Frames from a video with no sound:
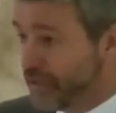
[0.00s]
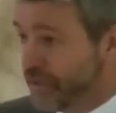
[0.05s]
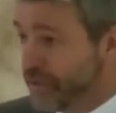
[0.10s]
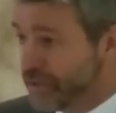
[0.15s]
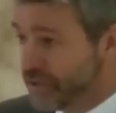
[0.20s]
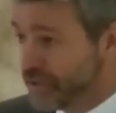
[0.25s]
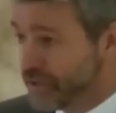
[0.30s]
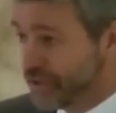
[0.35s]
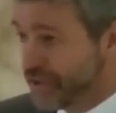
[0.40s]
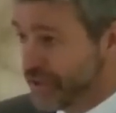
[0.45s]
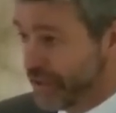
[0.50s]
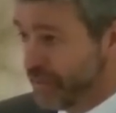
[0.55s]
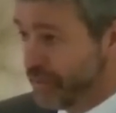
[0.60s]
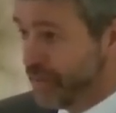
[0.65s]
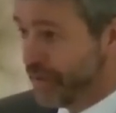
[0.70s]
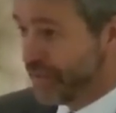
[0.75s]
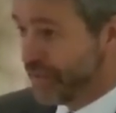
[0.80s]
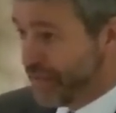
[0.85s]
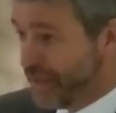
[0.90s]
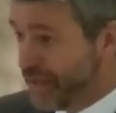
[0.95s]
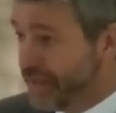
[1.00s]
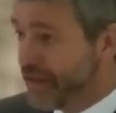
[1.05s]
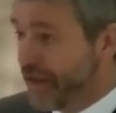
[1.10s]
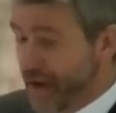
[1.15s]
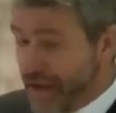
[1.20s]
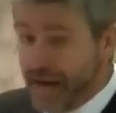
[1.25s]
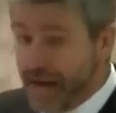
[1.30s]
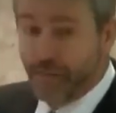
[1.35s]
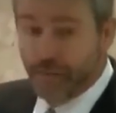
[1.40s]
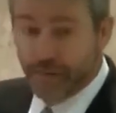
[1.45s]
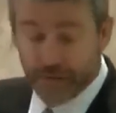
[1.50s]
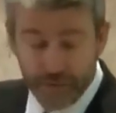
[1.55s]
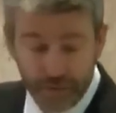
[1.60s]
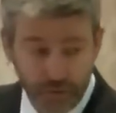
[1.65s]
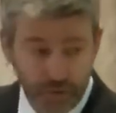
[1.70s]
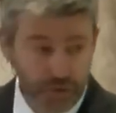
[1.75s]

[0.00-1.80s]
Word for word: Christian within our